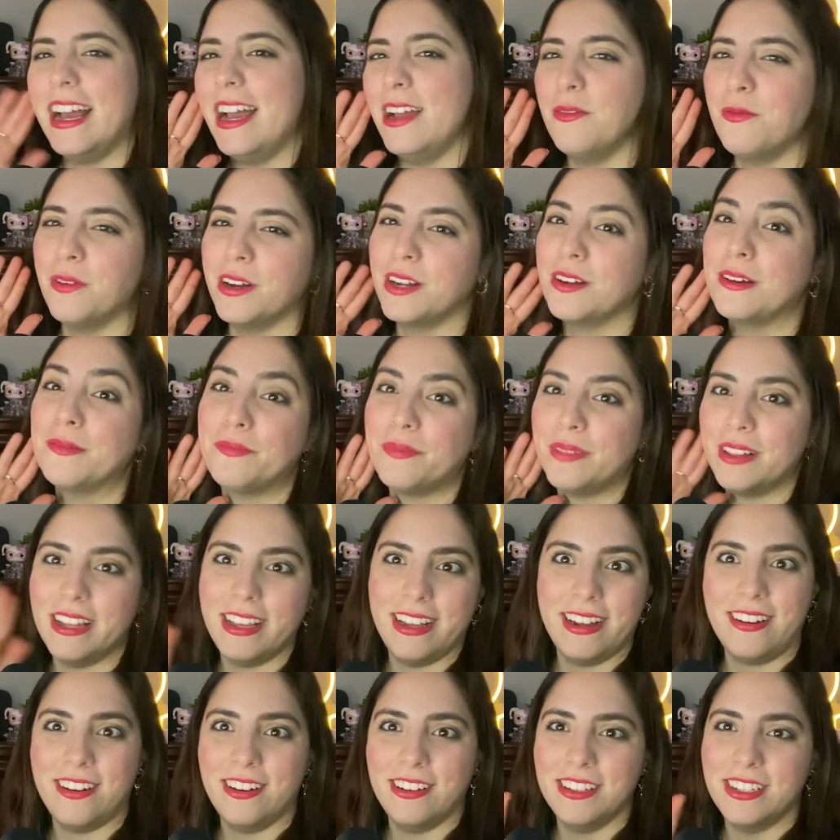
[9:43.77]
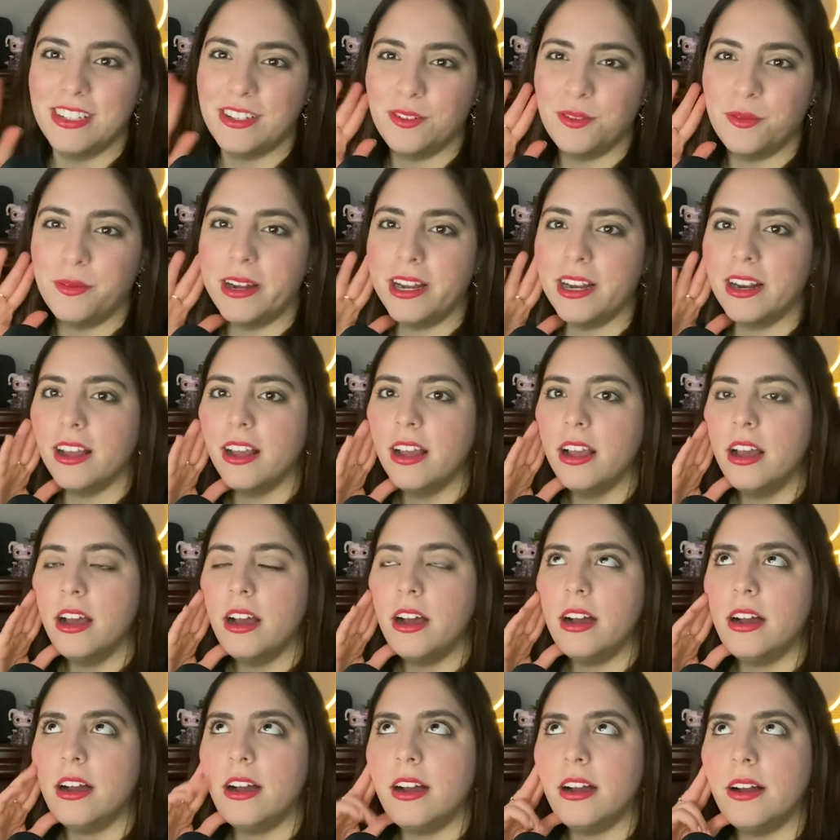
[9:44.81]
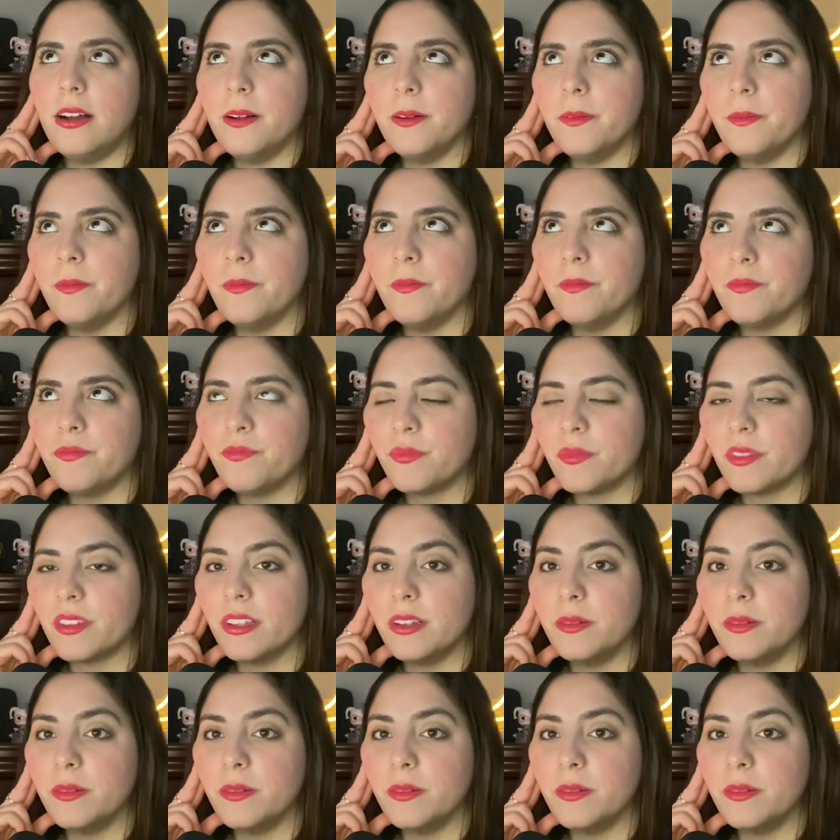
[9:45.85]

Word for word: I wanna play Harley so bad. Um,